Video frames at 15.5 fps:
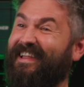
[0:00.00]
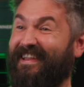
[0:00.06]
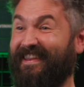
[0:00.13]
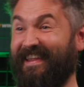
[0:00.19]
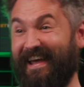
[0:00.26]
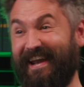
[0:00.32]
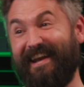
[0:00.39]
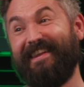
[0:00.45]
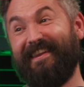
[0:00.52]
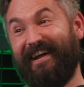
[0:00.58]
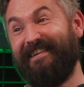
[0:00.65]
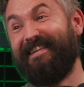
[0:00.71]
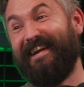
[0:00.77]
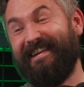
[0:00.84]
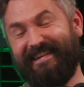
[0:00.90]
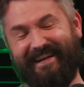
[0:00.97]
in Mayfair.
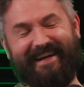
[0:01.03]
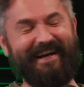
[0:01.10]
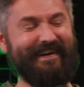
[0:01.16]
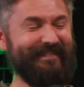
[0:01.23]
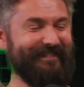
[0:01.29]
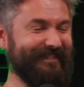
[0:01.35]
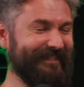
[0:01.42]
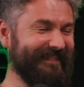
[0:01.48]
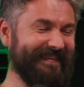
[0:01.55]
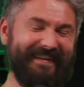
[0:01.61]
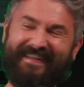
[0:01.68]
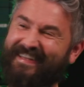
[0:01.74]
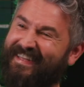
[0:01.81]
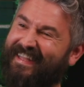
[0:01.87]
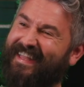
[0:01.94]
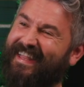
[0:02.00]
They're in
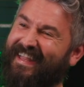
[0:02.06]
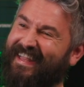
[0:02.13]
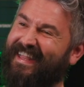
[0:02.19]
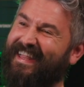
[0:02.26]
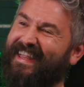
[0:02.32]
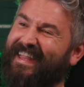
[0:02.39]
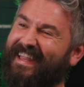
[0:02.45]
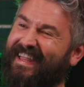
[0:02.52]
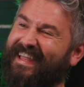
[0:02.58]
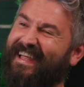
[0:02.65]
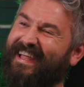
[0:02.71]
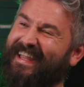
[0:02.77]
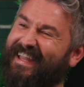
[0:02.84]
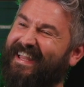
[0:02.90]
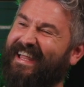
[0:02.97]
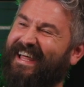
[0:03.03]
London.
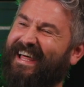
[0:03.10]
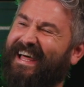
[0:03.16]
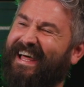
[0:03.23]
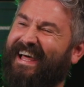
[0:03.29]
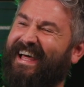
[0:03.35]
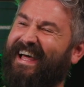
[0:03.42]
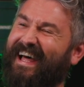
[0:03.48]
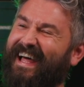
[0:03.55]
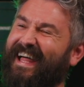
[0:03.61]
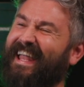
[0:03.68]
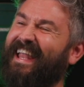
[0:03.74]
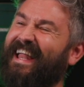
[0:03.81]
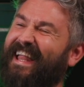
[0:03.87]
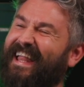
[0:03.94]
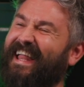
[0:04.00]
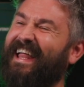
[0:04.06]
Liverpool, Arsenal,
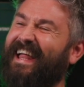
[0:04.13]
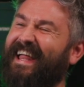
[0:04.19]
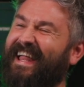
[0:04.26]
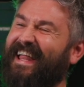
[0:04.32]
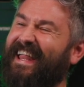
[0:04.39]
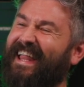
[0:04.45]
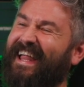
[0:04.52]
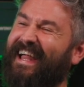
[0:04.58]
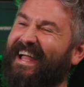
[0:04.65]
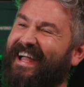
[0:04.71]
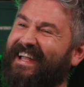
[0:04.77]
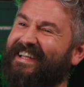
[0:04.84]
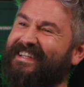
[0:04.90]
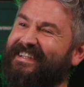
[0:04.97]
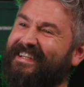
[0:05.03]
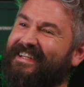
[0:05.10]
everybody's there.
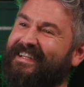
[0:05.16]
You don't